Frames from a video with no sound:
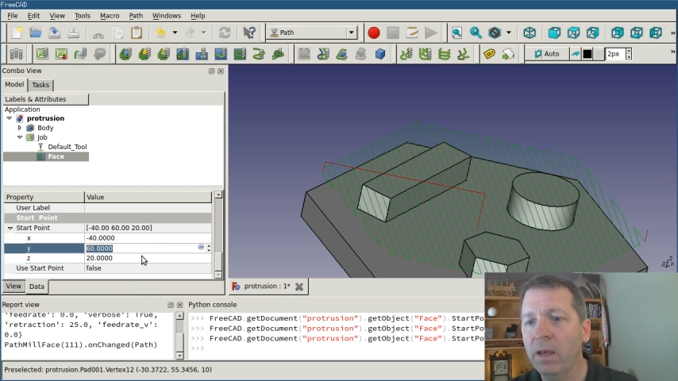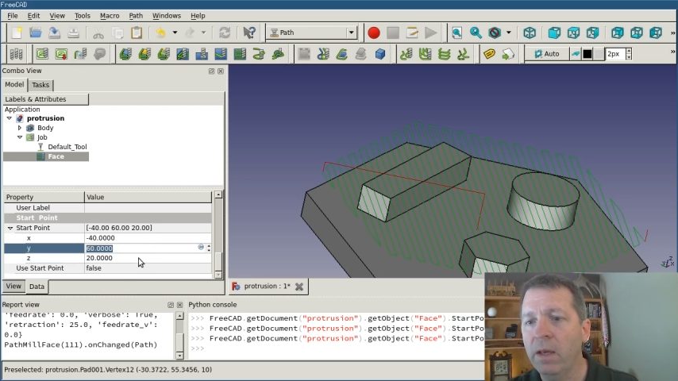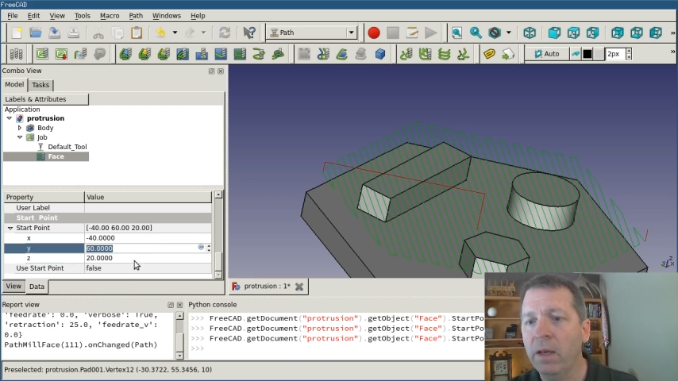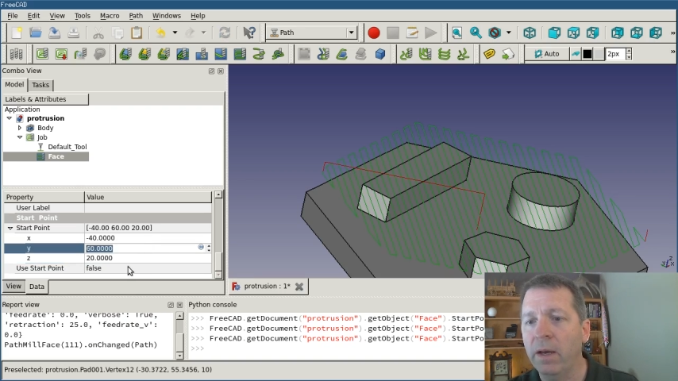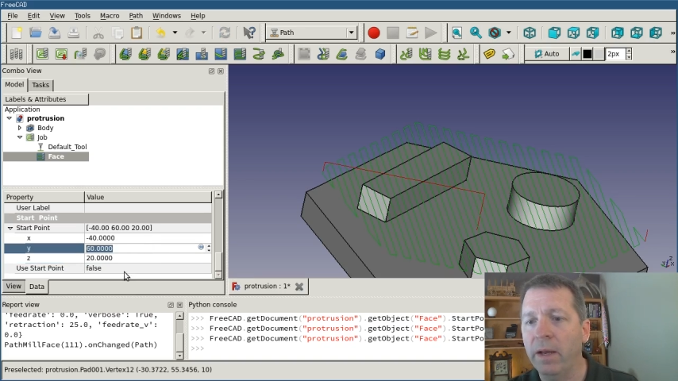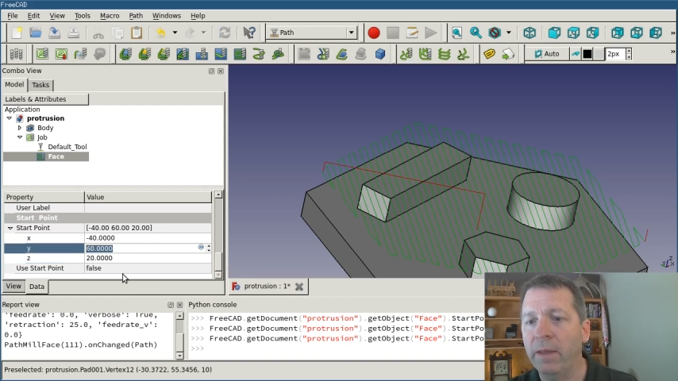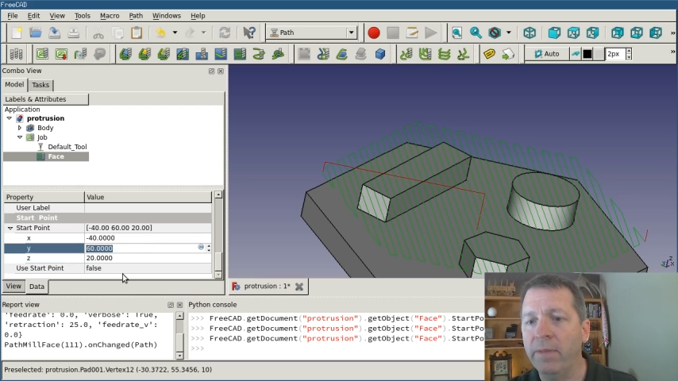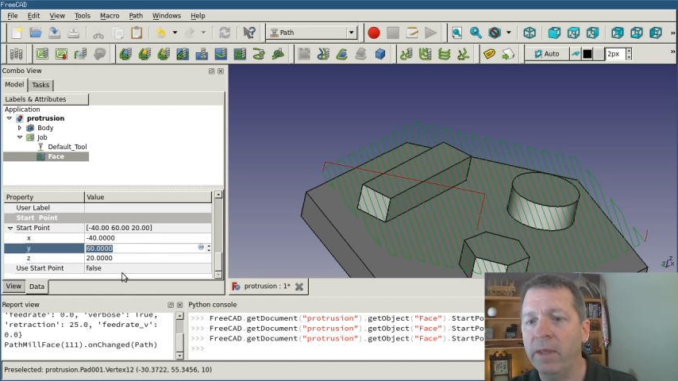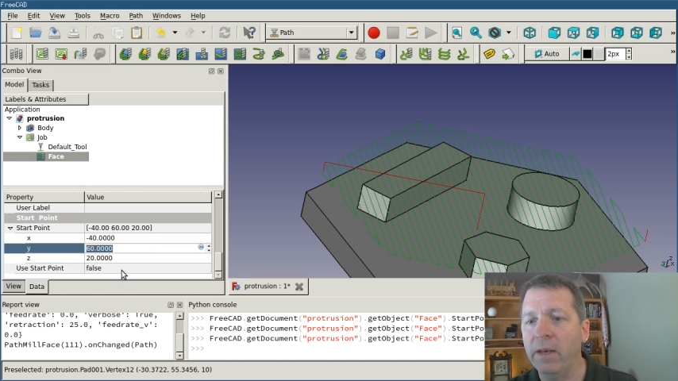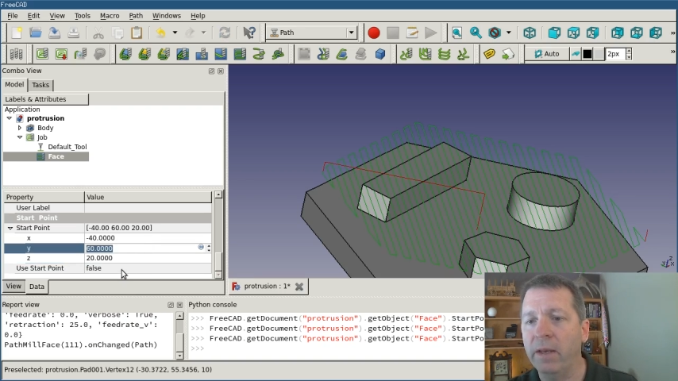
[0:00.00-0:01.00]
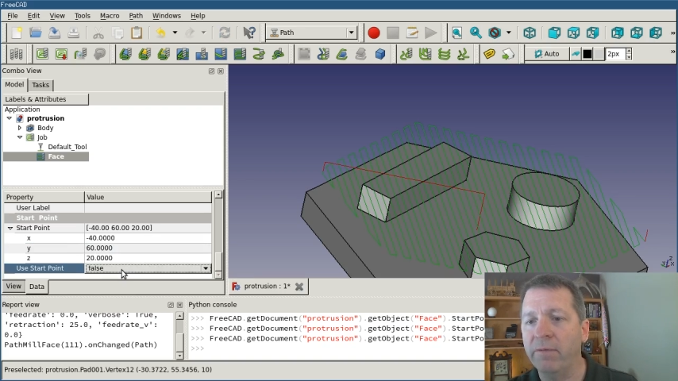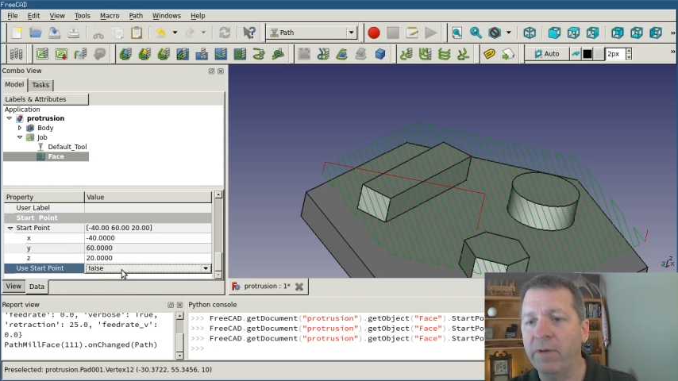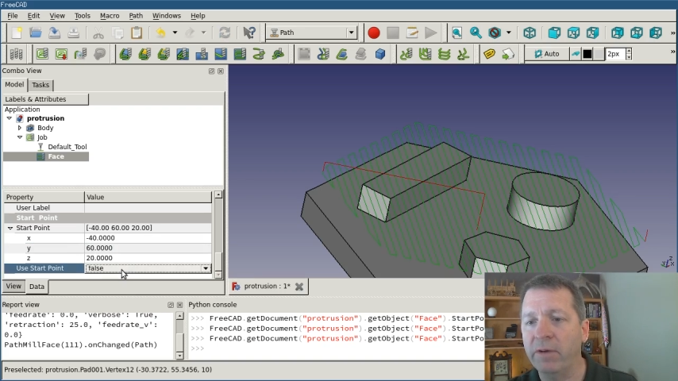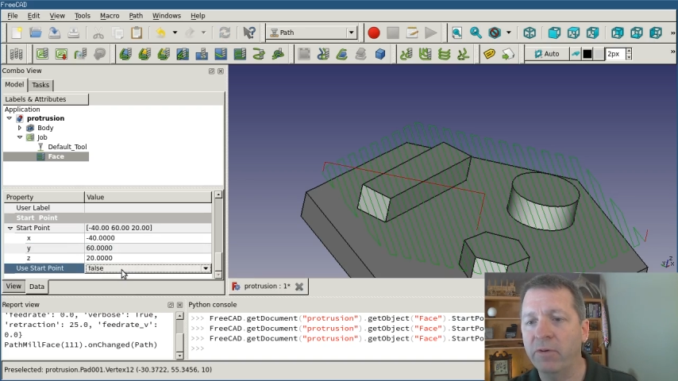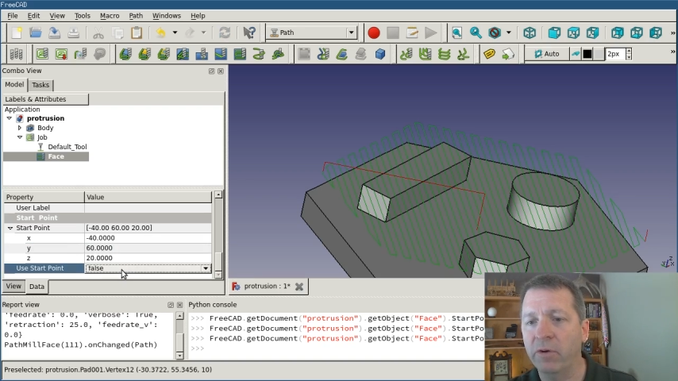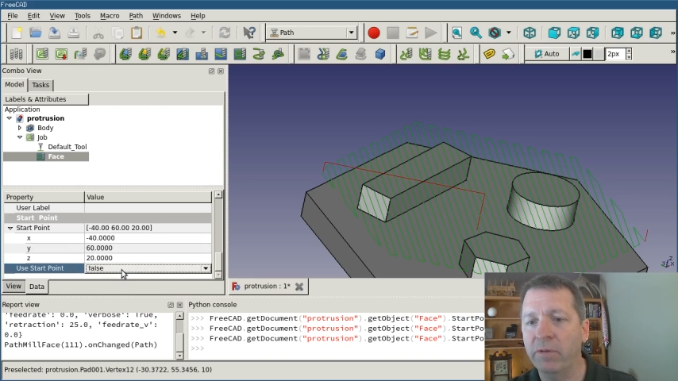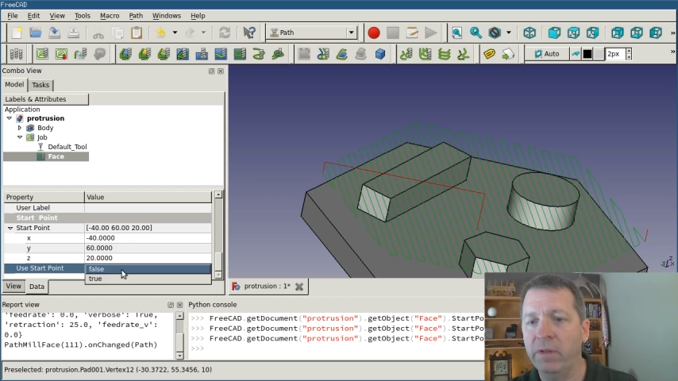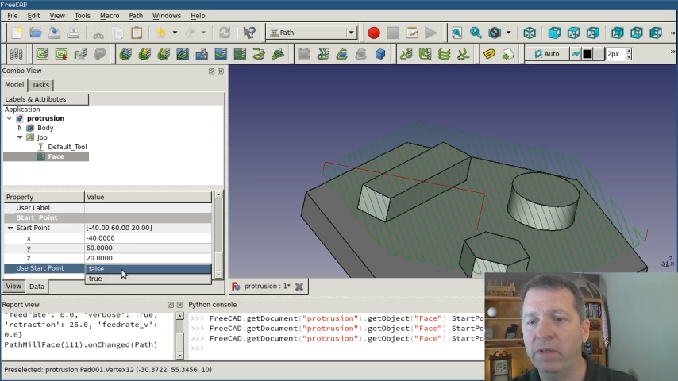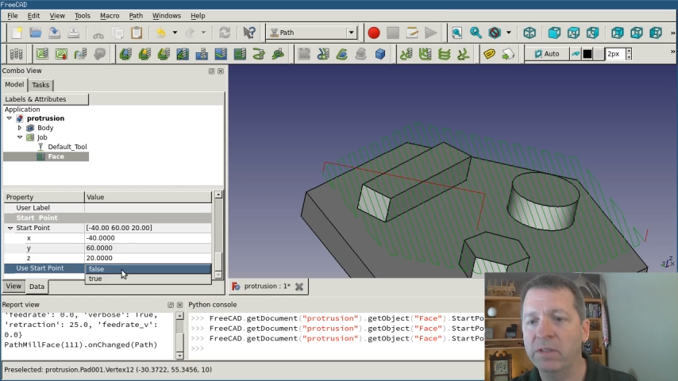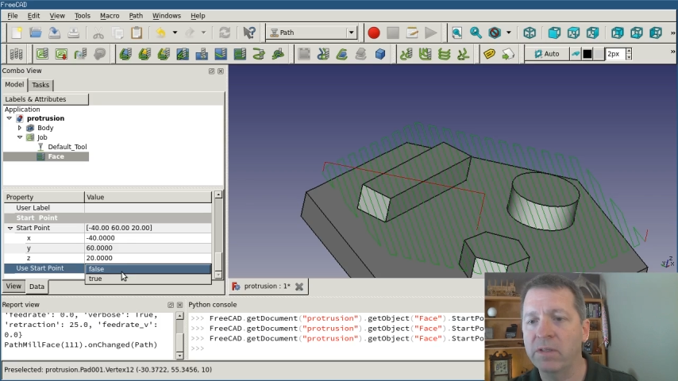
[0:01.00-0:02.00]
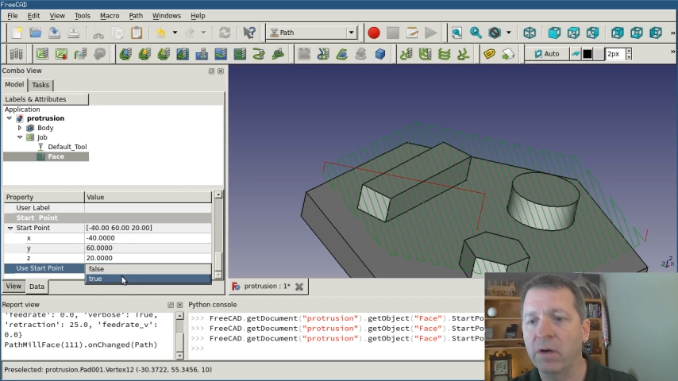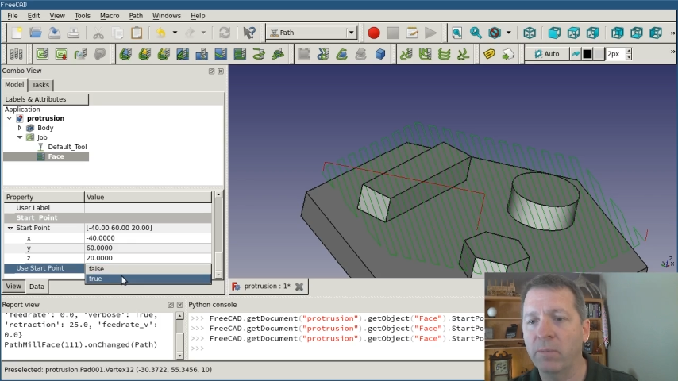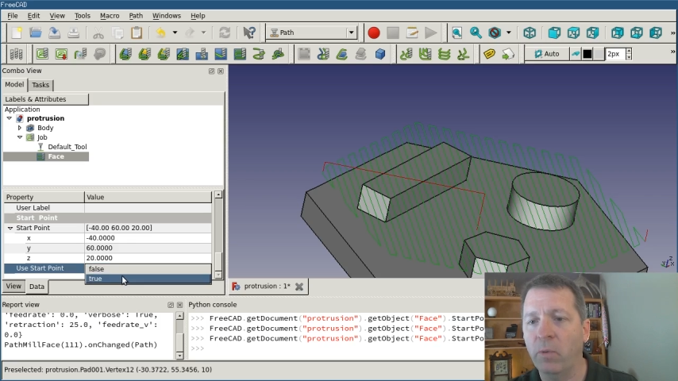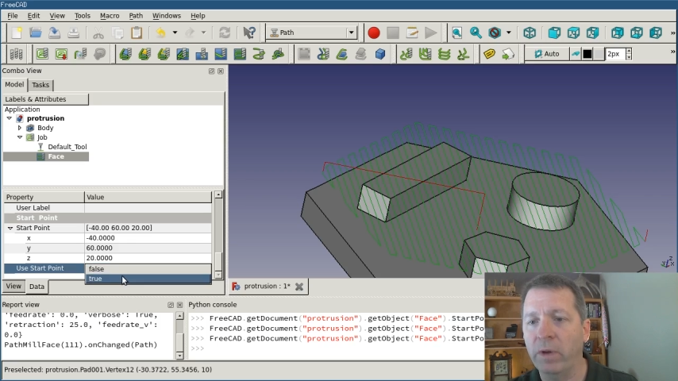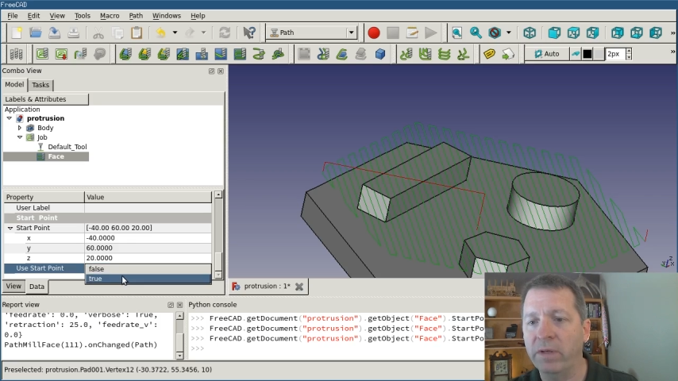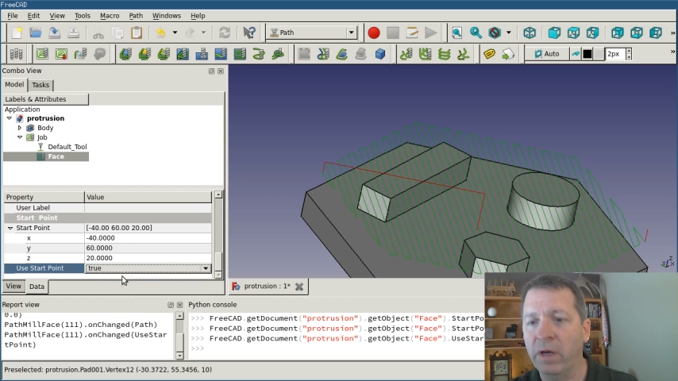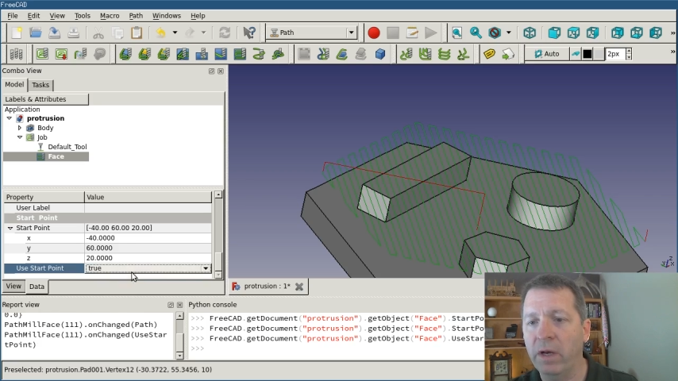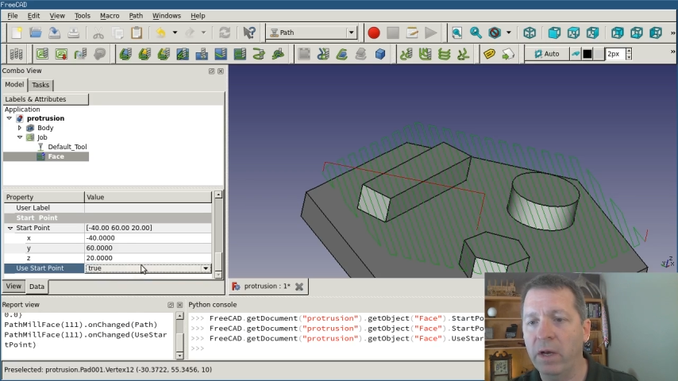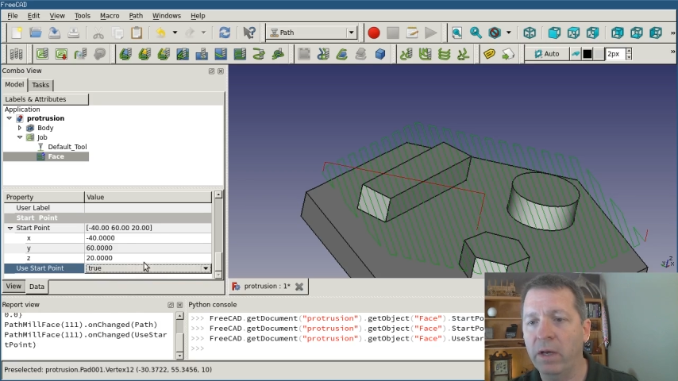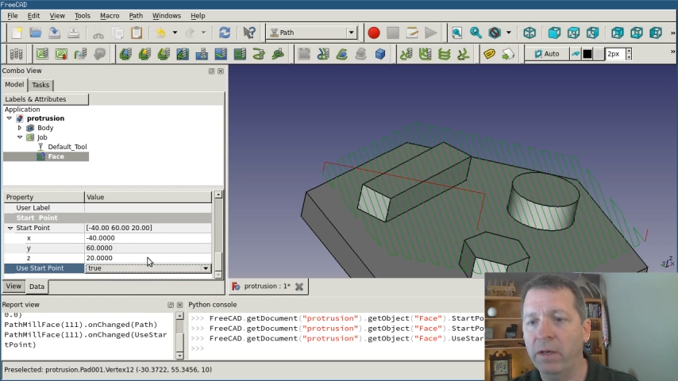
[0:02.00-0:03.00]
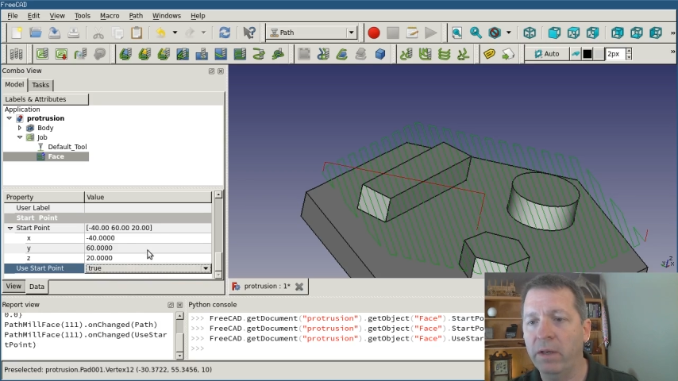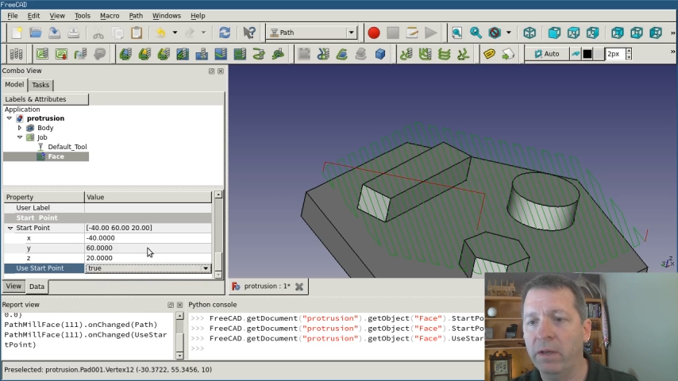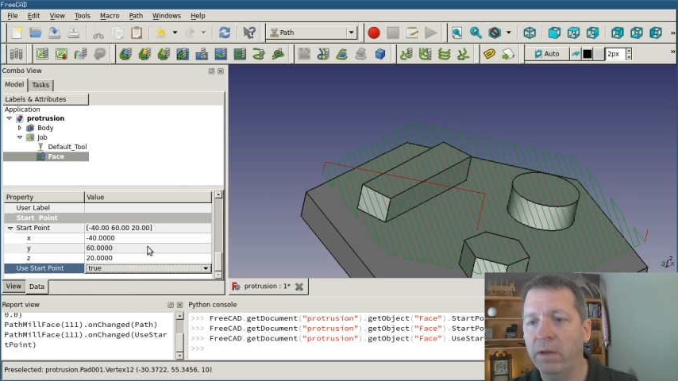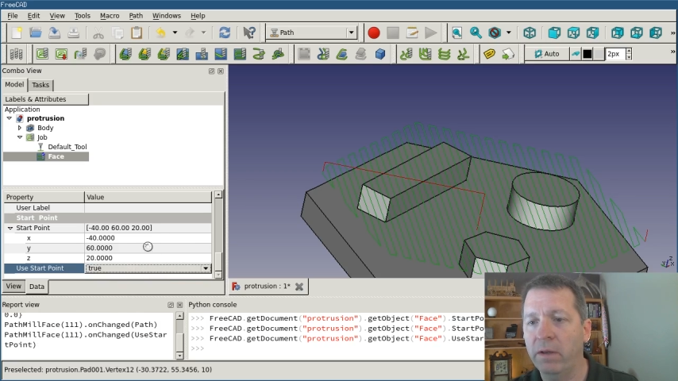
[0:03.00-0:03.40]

And then if I turn the start point on,